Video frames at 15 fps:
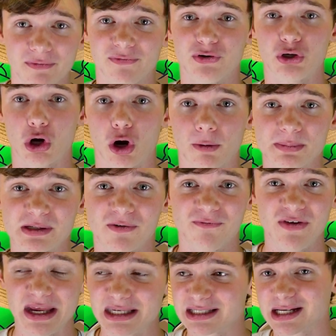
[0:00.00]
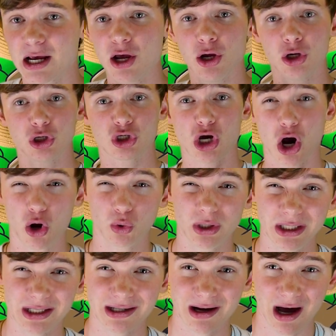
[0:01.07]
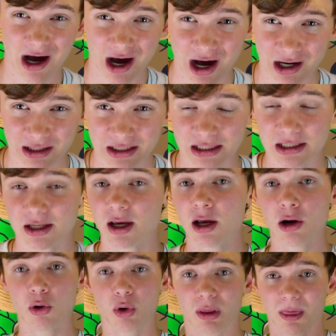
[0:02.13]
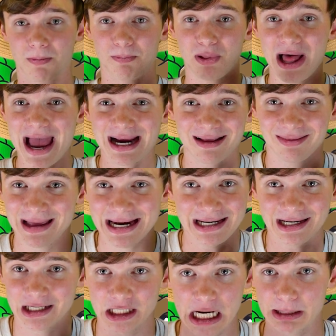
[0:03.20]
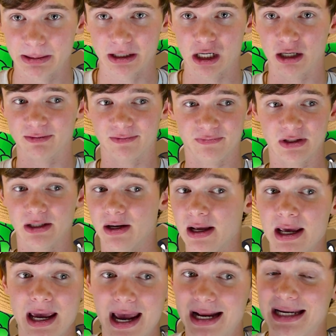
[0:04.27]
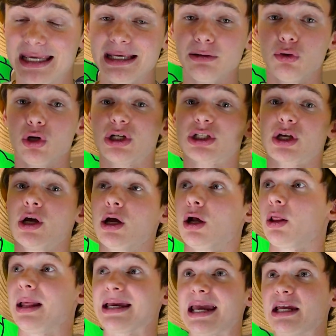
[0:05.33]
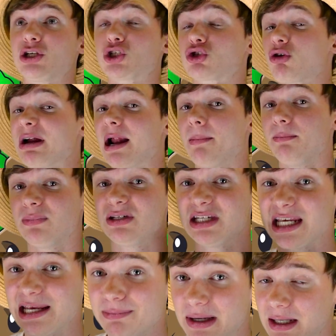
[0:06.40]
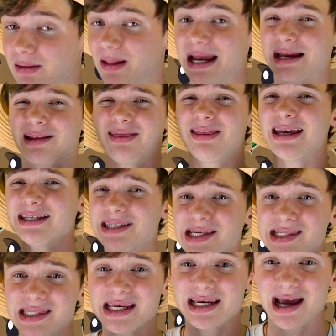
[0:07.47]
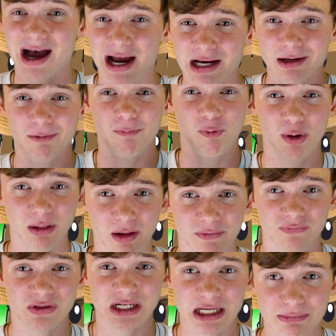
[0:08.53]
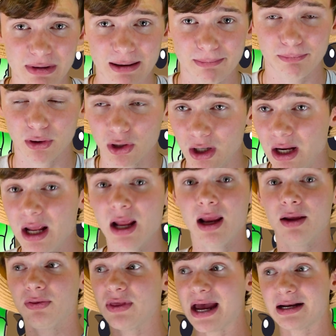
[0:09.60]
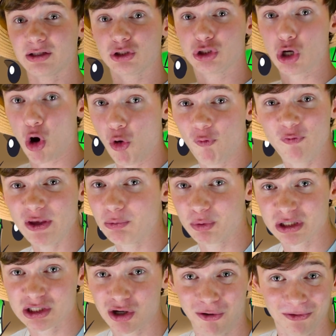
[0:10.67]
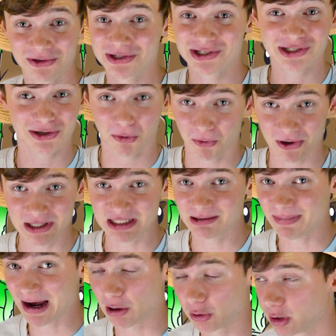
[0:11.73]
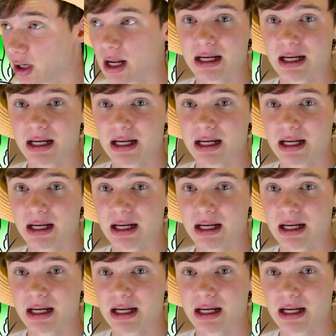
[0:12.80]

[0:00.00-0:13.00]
of Garp's fist coated in hockey with black lightning coming off of it, and he looks like a straight up demon. Like, this is the kind of Will of D member that Dofi was told stories about.